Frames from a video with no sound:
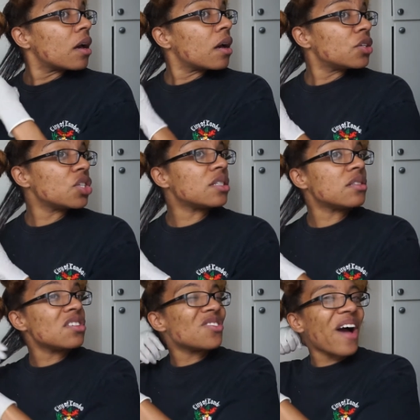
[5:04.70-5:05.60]

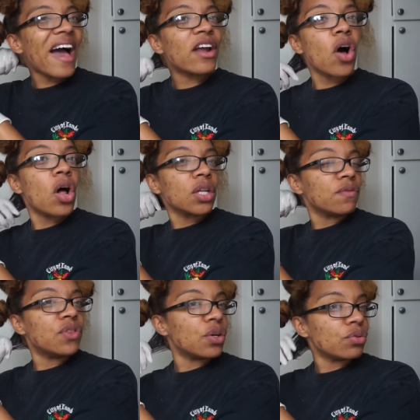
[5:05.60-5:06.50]
Just, I had all
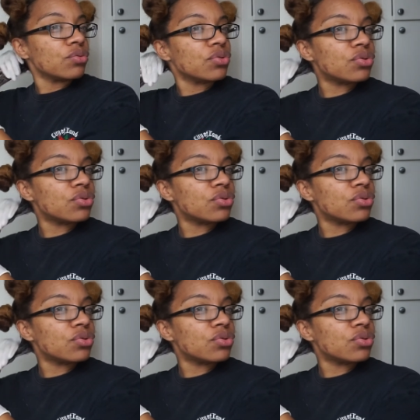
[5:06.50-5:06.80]
of those